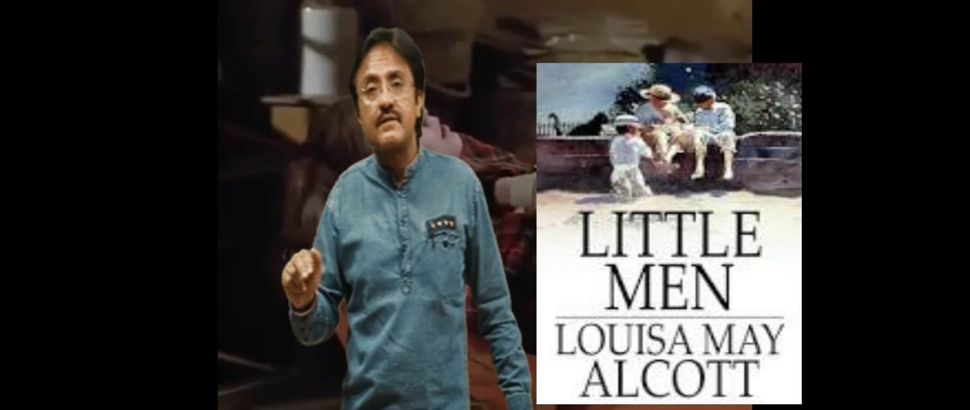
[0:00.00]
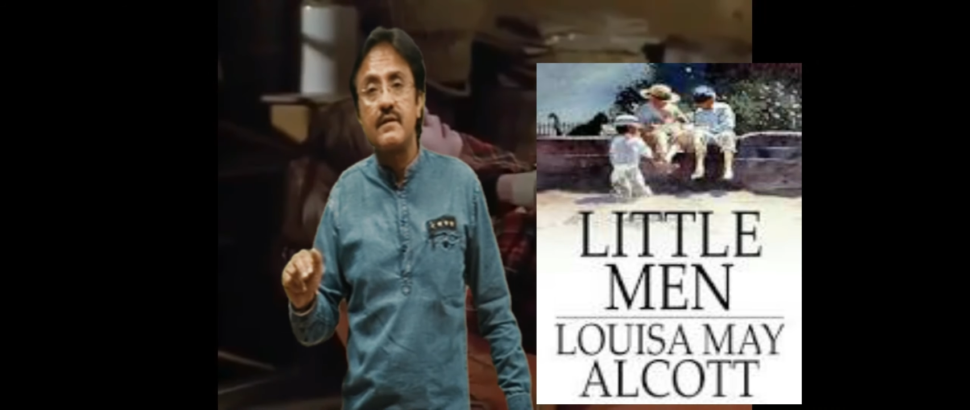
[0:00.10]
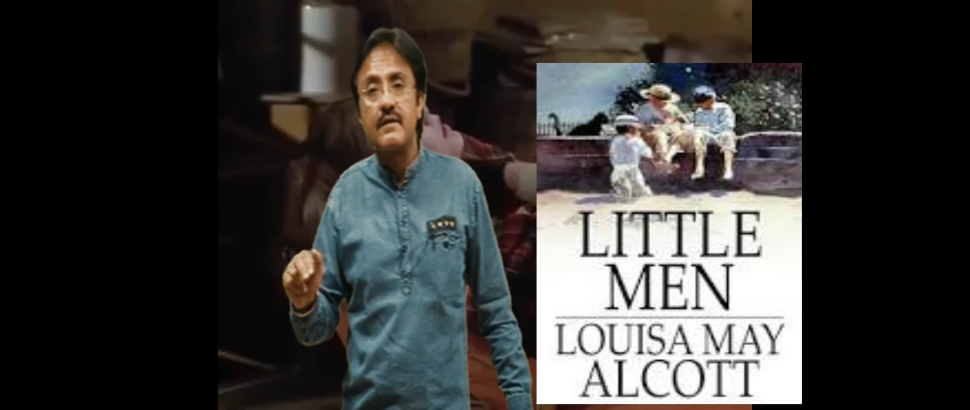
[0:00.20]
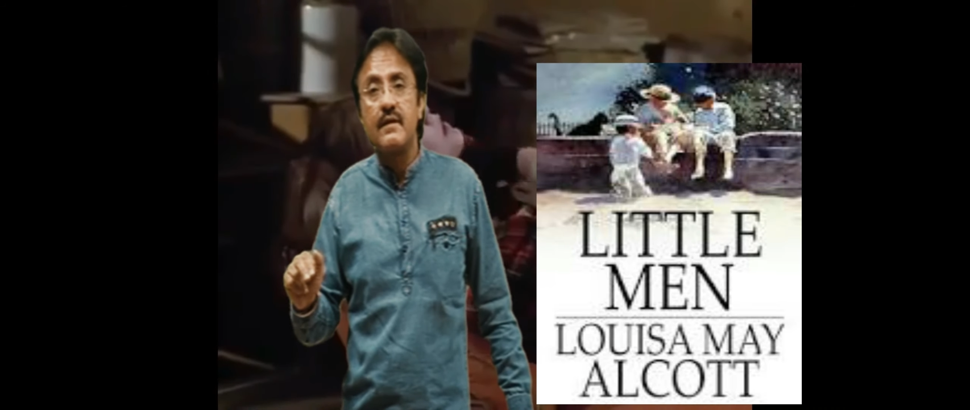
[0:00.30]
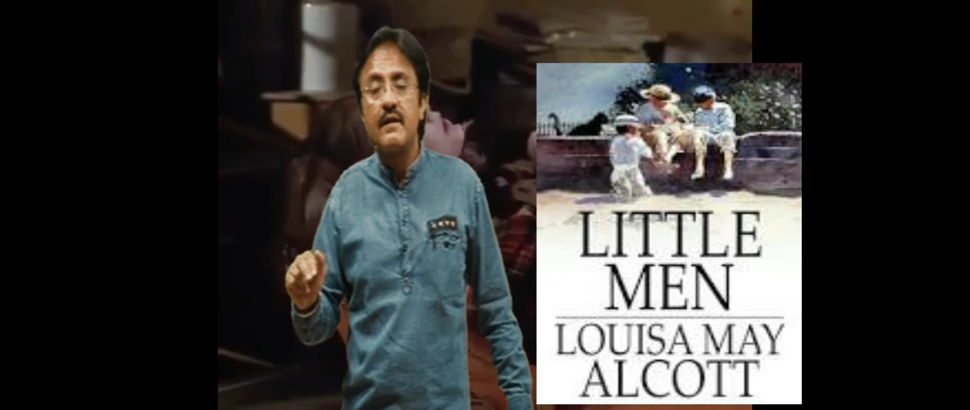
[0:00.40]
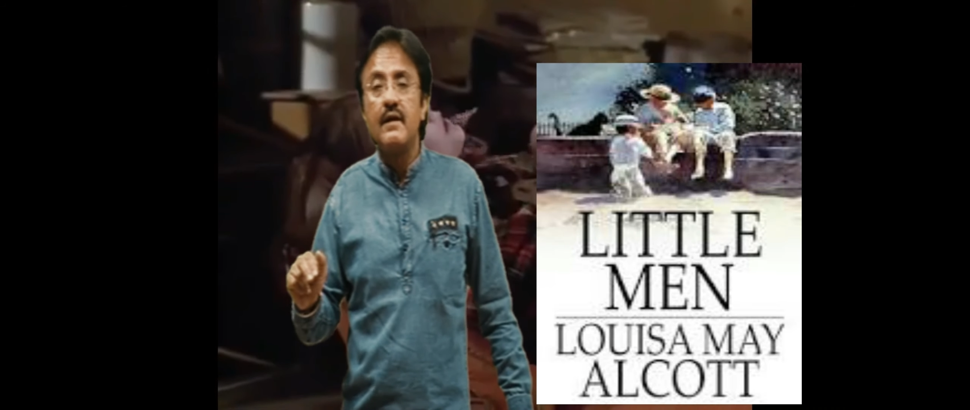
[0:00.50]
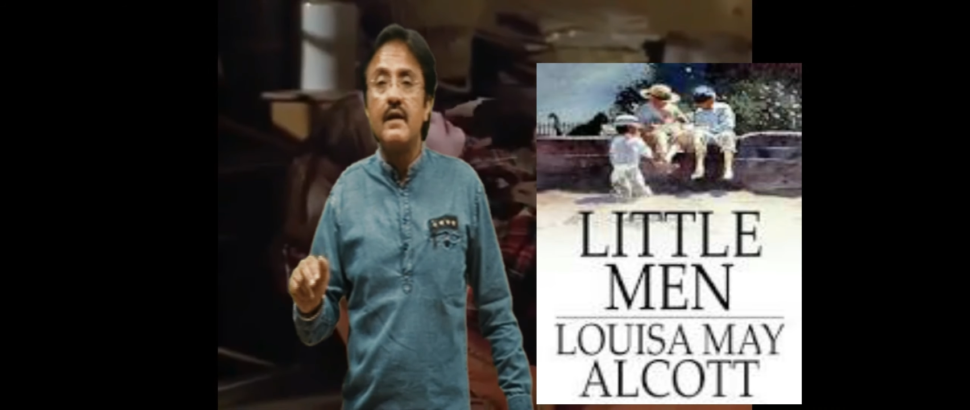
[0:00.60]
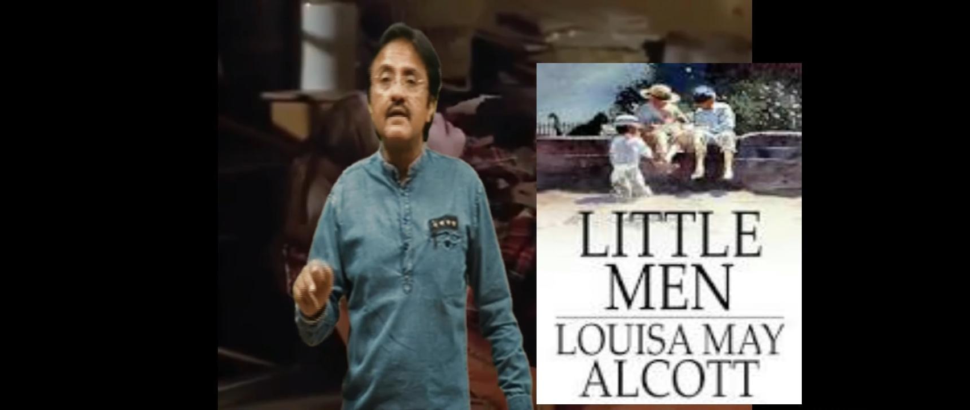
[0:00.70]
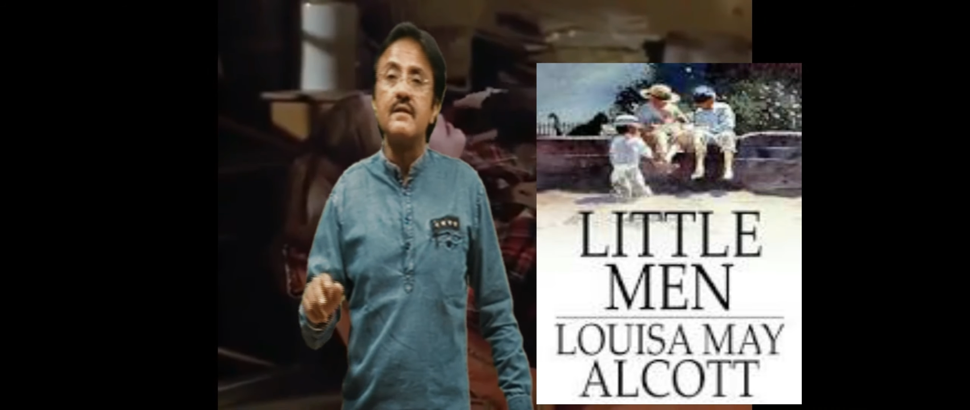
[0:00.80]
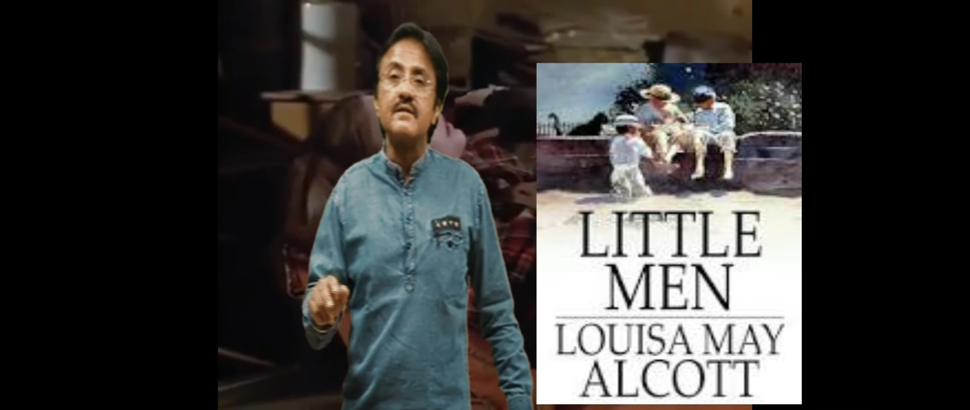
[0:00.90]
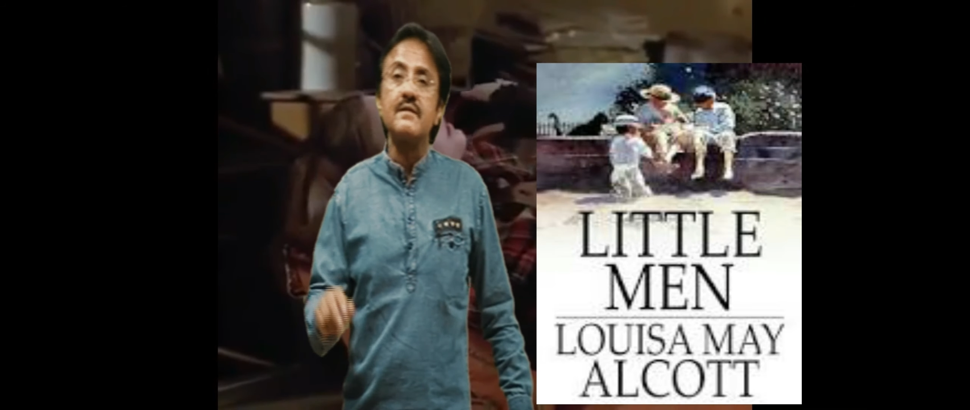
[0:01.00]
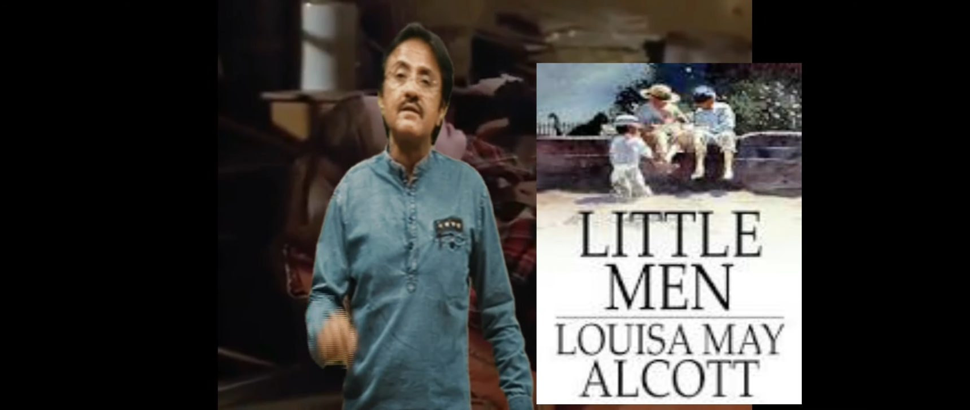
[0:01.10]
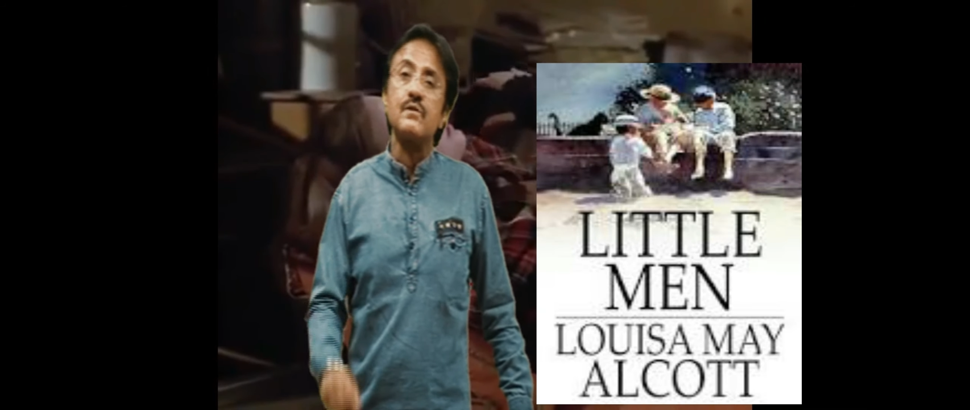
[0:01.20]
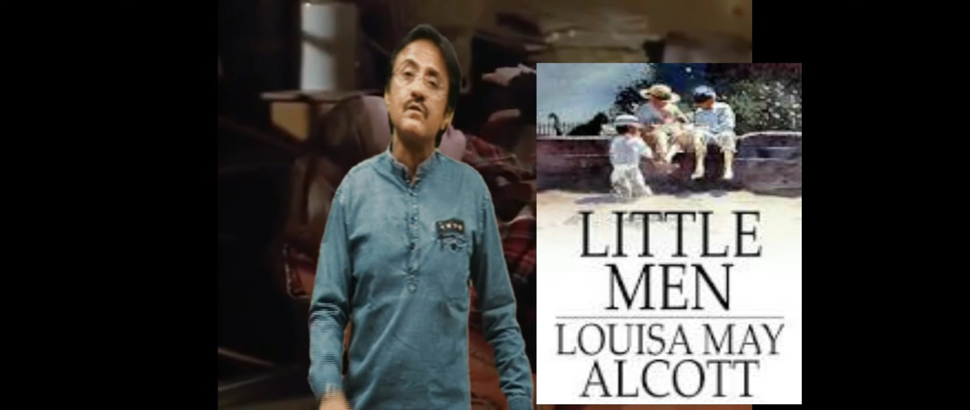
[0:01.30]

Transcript: to 47, it